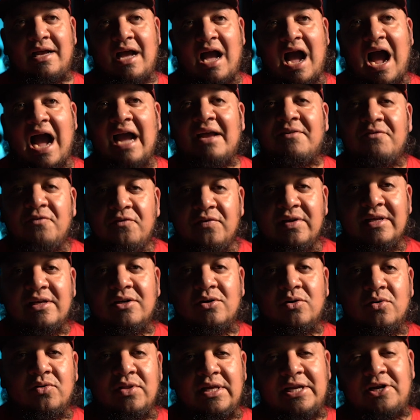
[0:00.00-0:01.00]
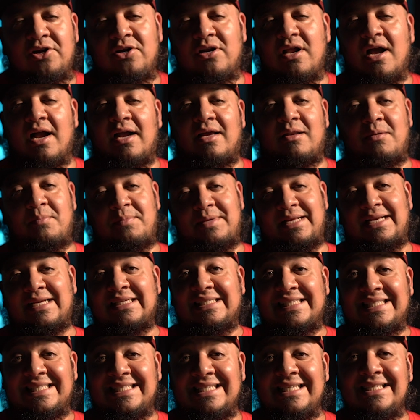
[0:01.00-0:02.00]
I feel that you're not going to be
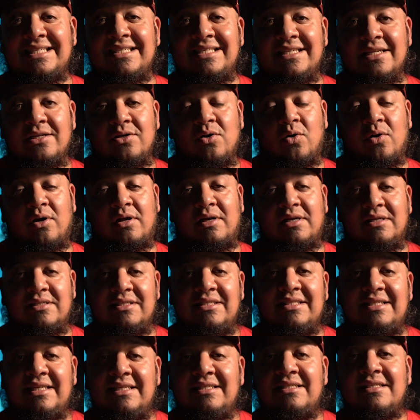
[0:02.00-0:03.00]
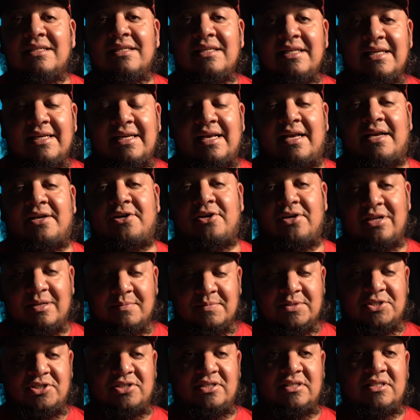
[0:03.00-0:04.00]
consistent or consistently get good
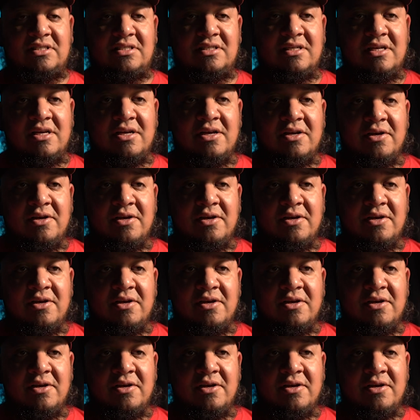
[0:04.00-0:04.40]
images.